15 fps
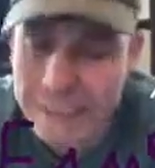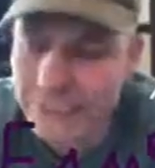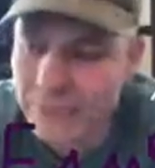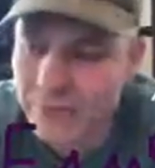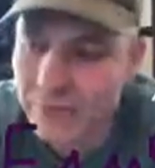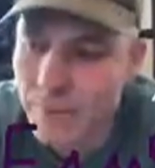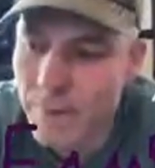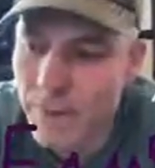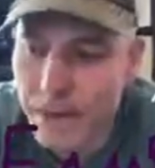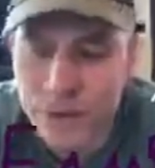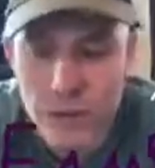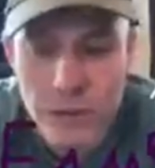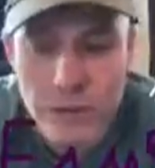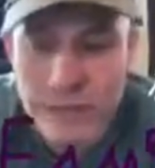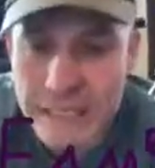the Quebec
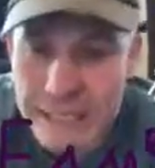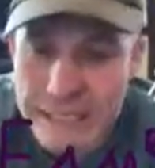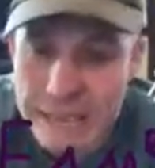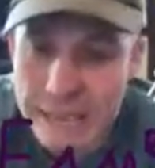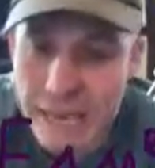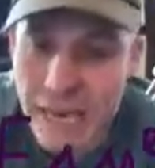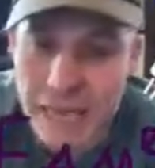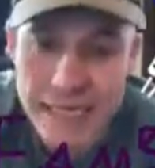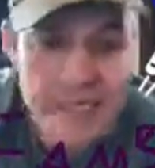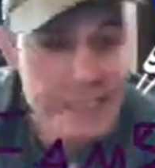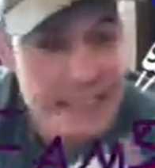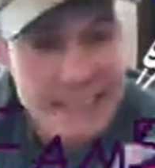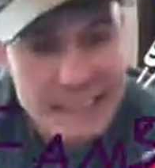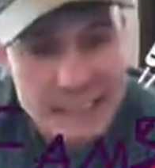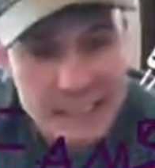Nordiques started
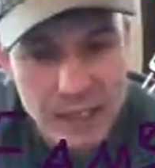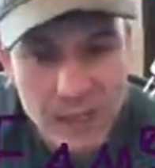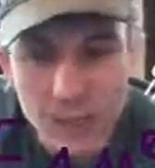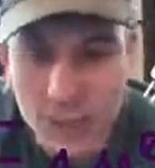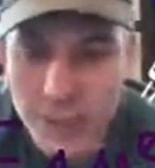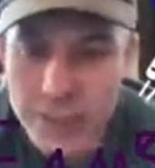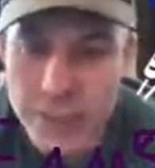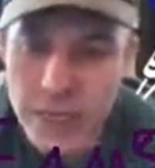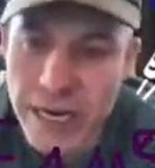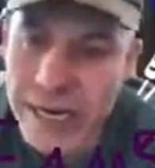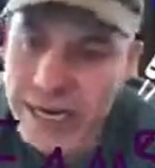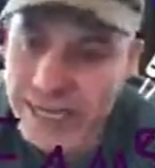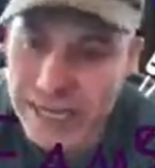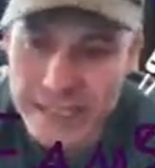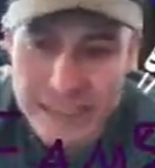in the WHA
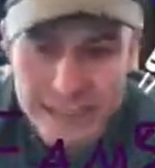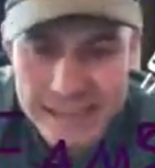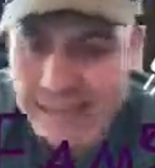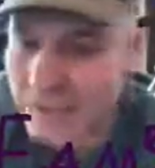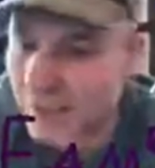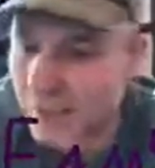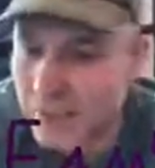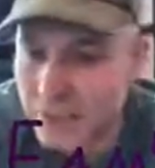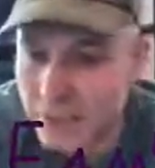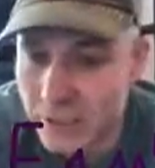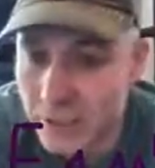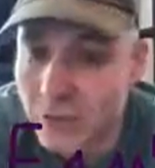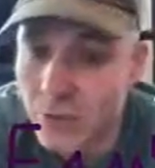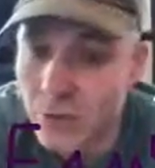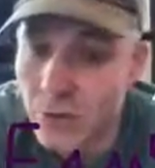in
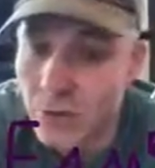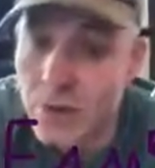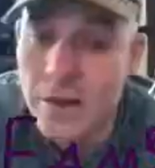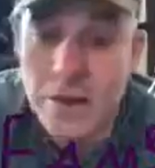1972.